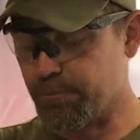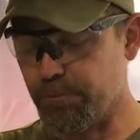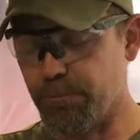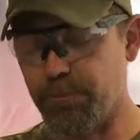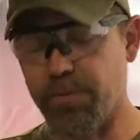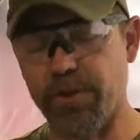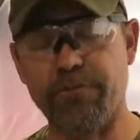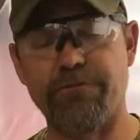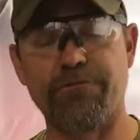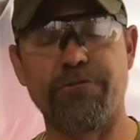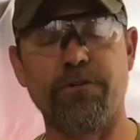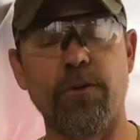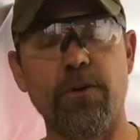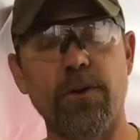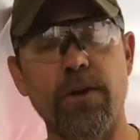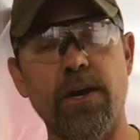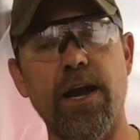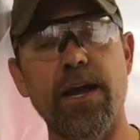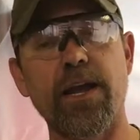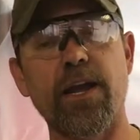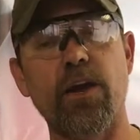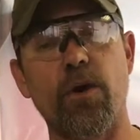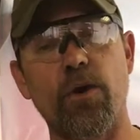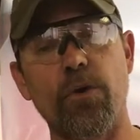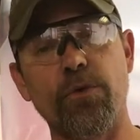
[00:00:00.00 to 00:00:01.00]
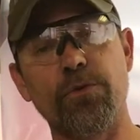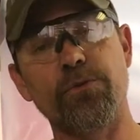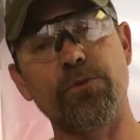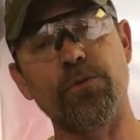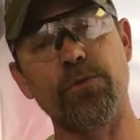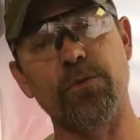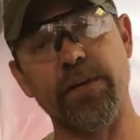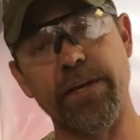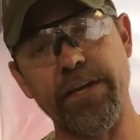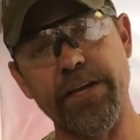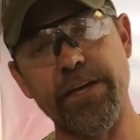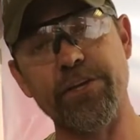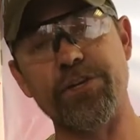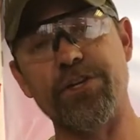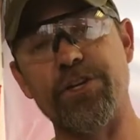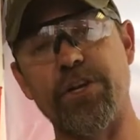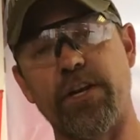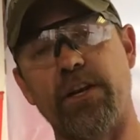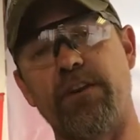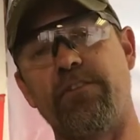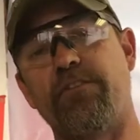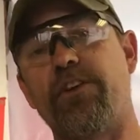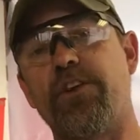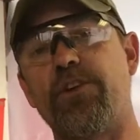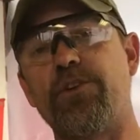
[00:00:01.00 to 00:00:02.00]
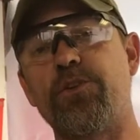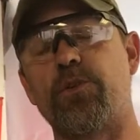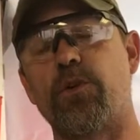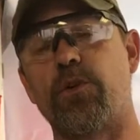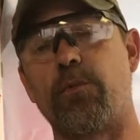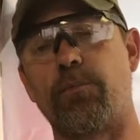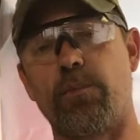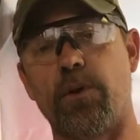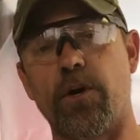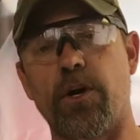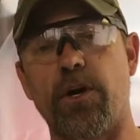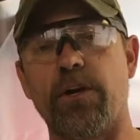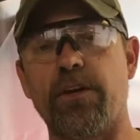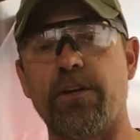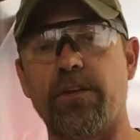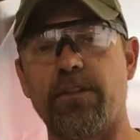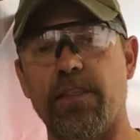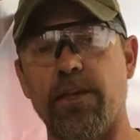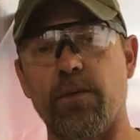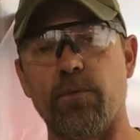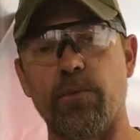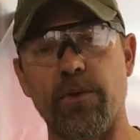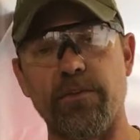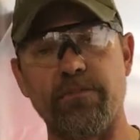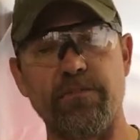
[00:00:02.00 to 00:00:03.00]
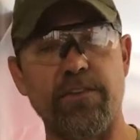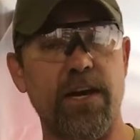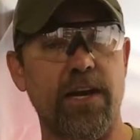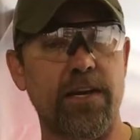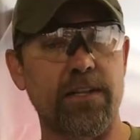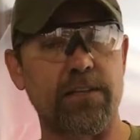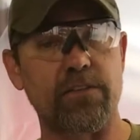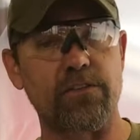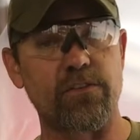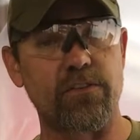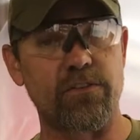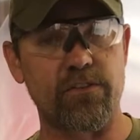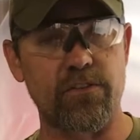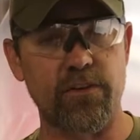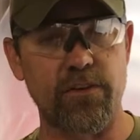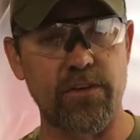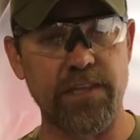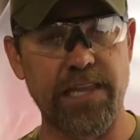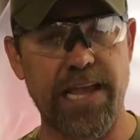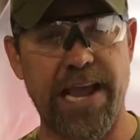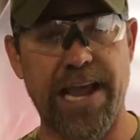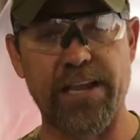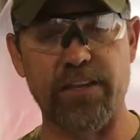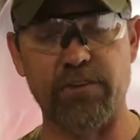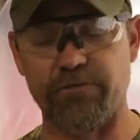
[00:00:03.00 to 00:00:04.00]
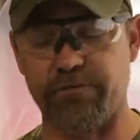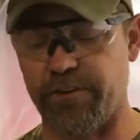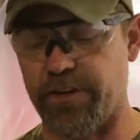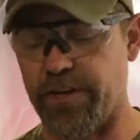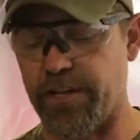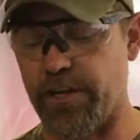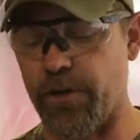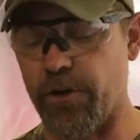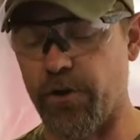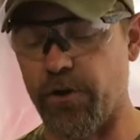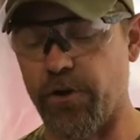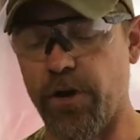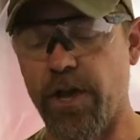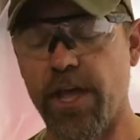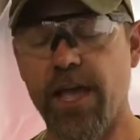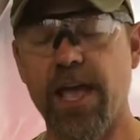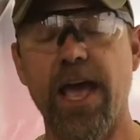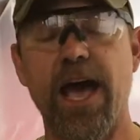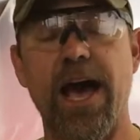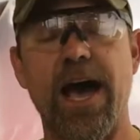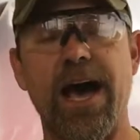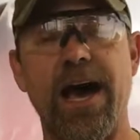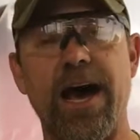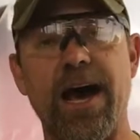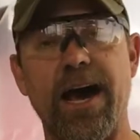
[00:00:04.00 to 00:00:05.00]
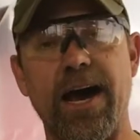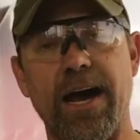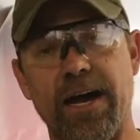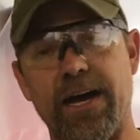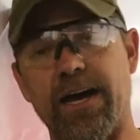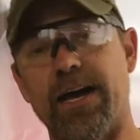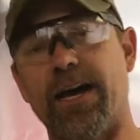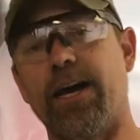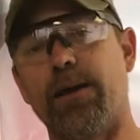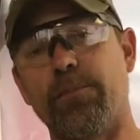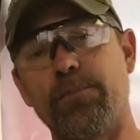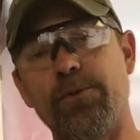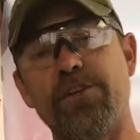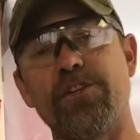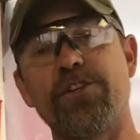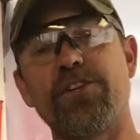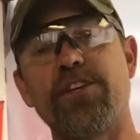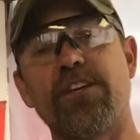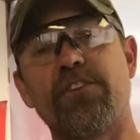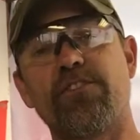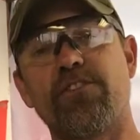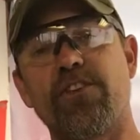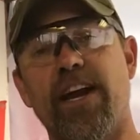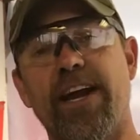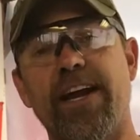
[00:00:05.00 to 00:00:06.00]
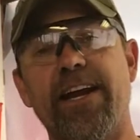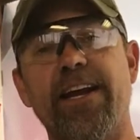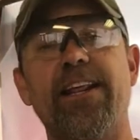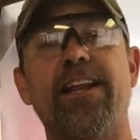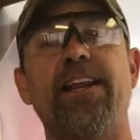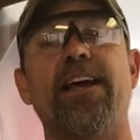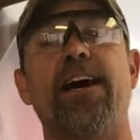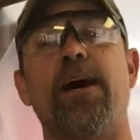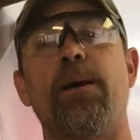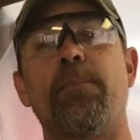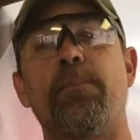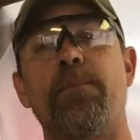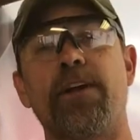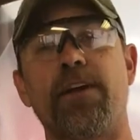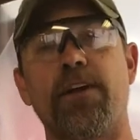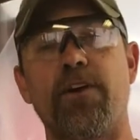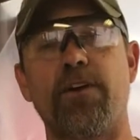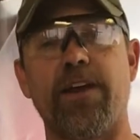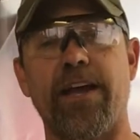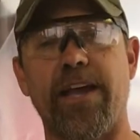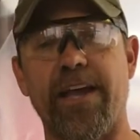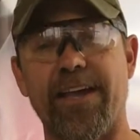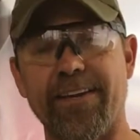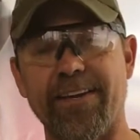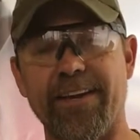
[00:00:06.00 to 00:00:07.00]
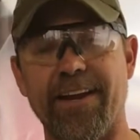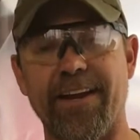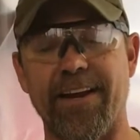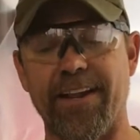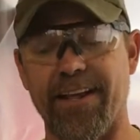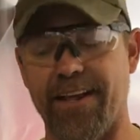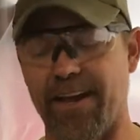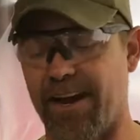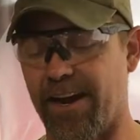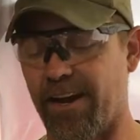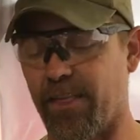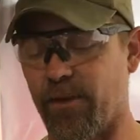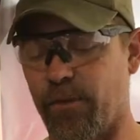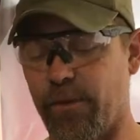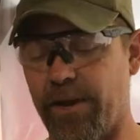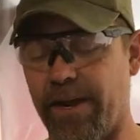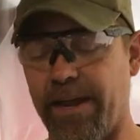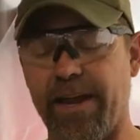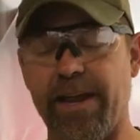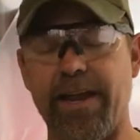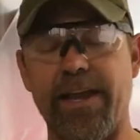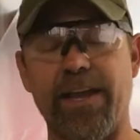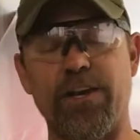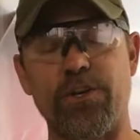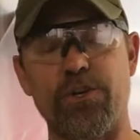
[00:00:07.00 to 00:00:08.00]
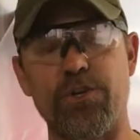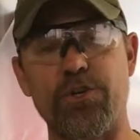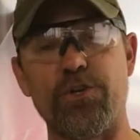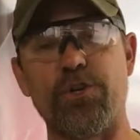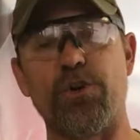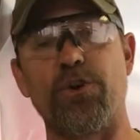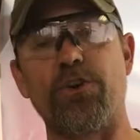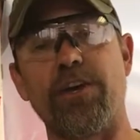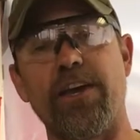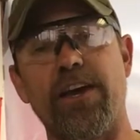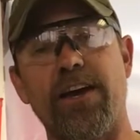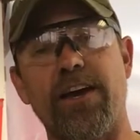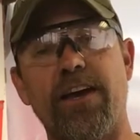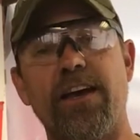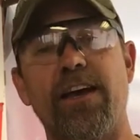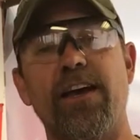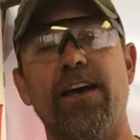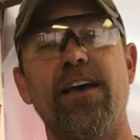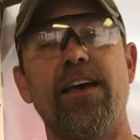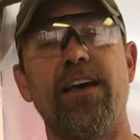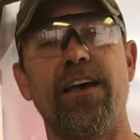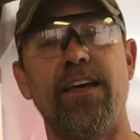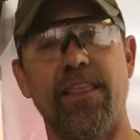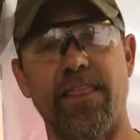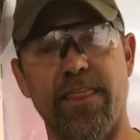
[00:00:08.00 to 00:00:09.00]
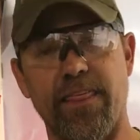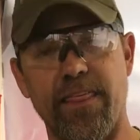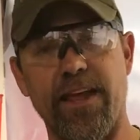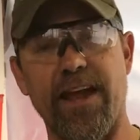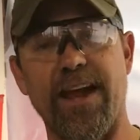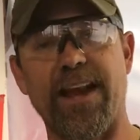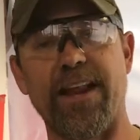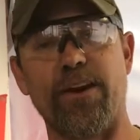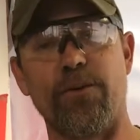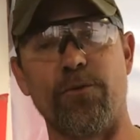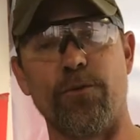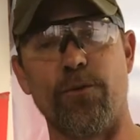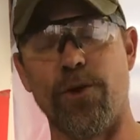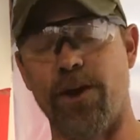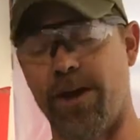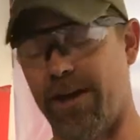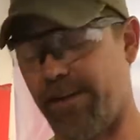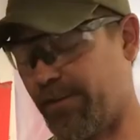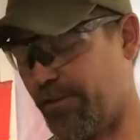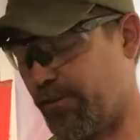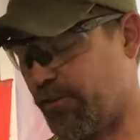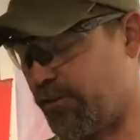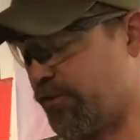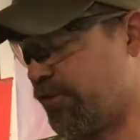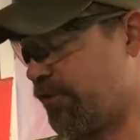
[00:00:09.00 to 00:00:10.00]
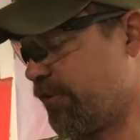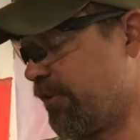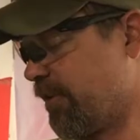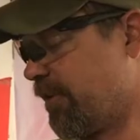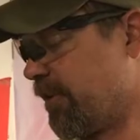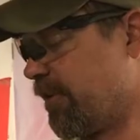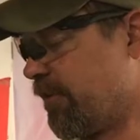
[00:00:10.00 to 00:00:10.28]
Before I go through each individual part that we've done since our last video, I'm just excited. I'm going to go ahead and get it out of the way and show you that it runs.